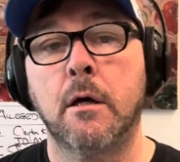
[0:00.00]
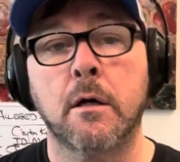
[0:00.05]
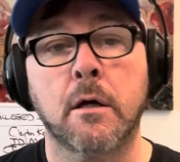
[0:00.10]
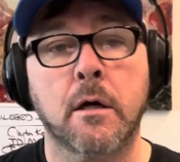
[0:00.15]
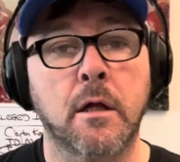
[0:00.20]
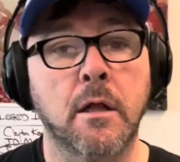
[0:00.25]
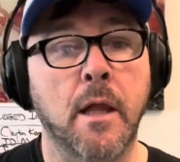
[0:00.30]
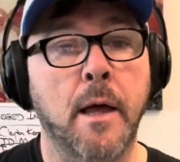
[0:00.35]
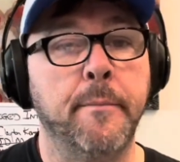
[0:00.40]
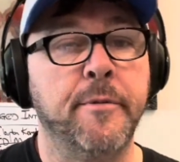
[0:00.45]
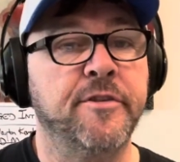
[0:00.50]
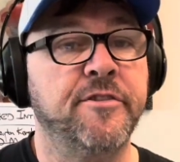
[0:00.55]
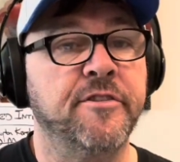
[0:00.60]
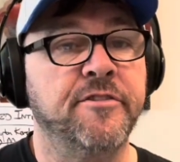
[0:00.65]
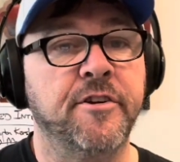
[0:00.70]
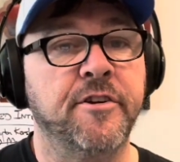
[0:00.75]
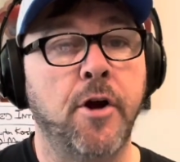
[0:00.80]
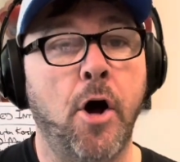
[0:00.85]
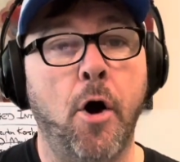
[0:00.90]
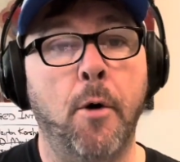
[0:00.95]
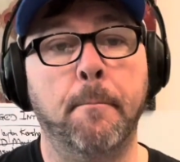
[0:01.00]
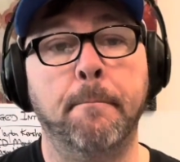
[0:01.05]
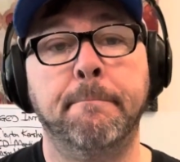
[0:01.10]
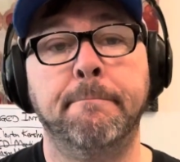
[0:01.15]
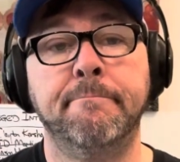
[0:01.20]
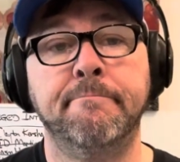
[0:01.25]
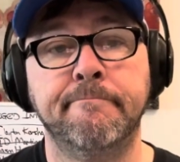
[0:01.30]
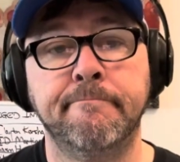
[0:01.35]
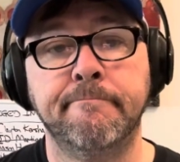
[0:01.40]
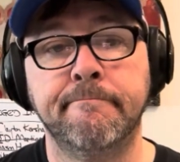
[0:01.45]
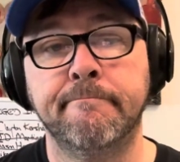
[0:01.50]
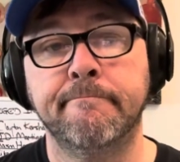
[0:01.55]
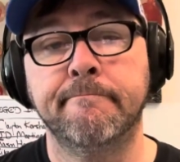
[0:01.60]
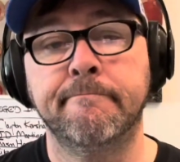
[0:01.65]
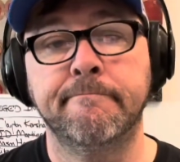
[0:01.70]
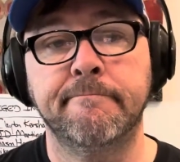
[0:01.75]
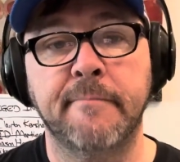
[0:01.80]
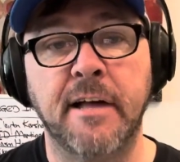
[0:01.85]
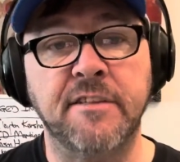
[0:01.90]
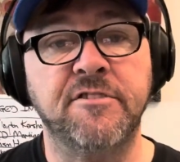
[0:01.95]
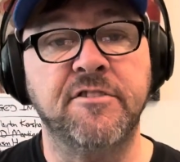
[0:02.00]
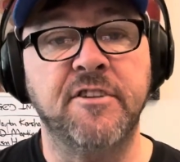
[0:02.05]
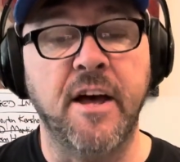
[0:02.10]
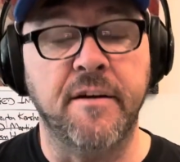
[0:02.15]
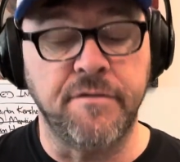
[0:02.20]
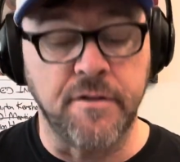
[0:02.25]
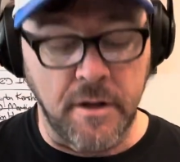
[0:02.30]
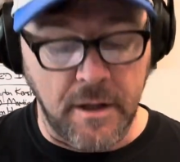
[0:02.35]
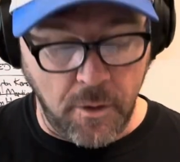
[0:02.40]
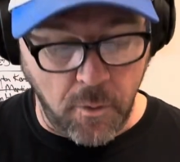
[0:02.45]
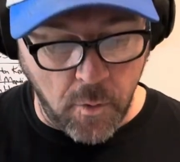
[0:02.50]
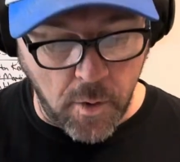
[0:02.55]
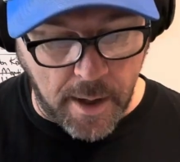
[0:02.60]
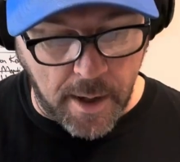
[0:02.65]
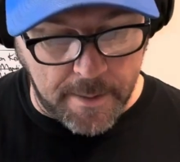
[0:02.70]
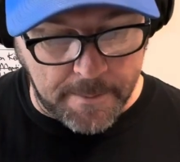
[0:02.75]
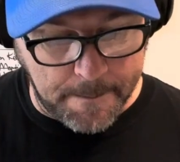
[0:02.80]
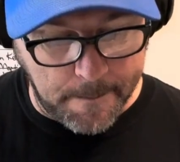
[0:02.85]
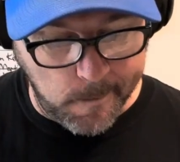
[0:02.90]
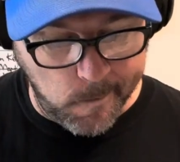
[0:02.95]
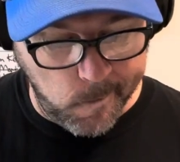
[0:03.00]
Columbus is at home. That's definitely one.